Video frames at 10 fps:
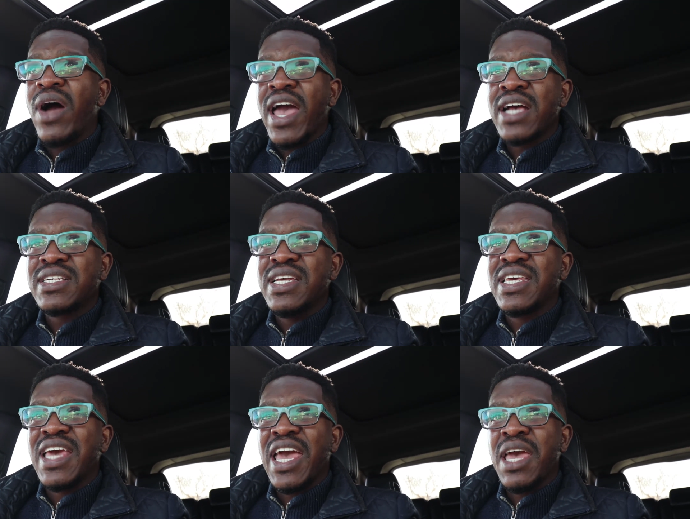I actually
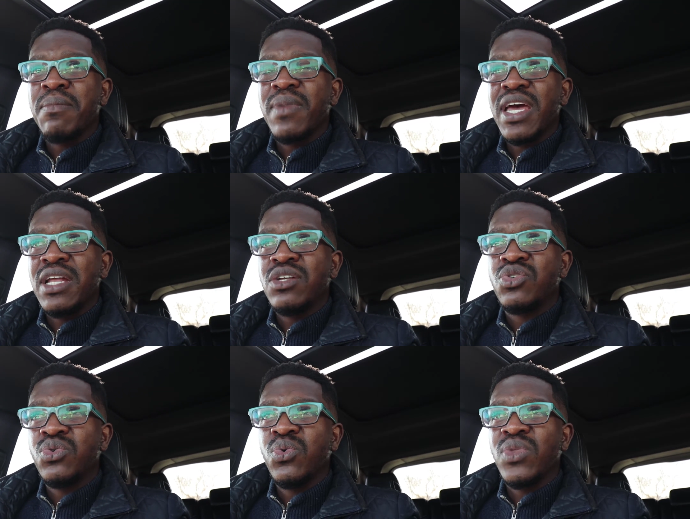came
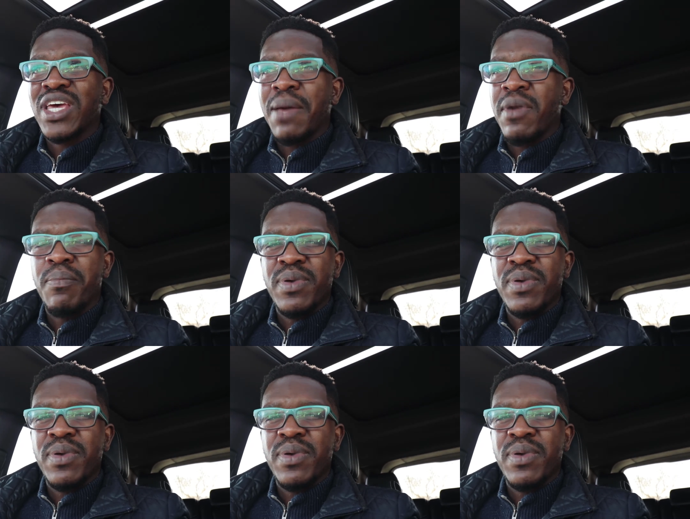into the camera